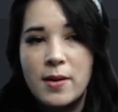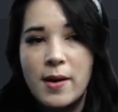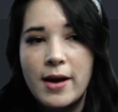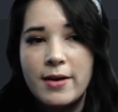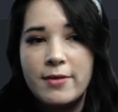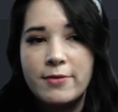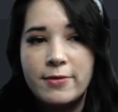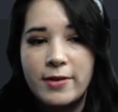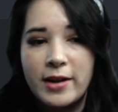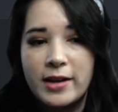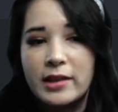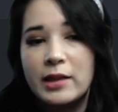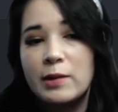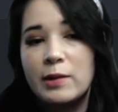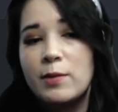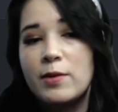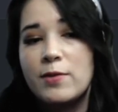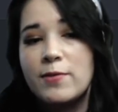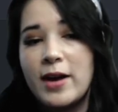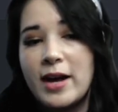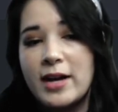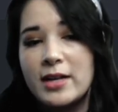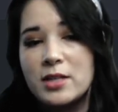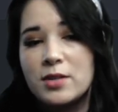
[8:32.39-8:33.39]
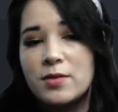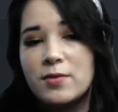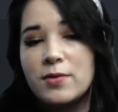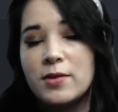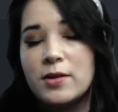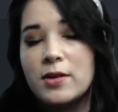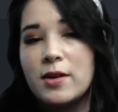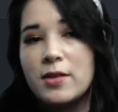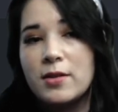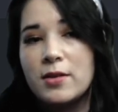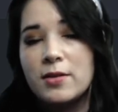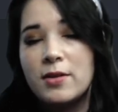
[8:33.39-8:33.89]
and finally we've asked for
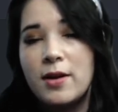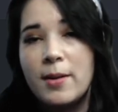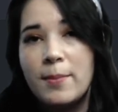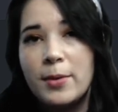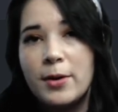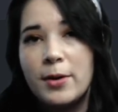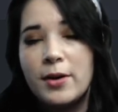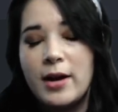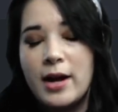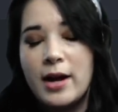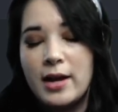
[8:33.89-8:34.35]
another number,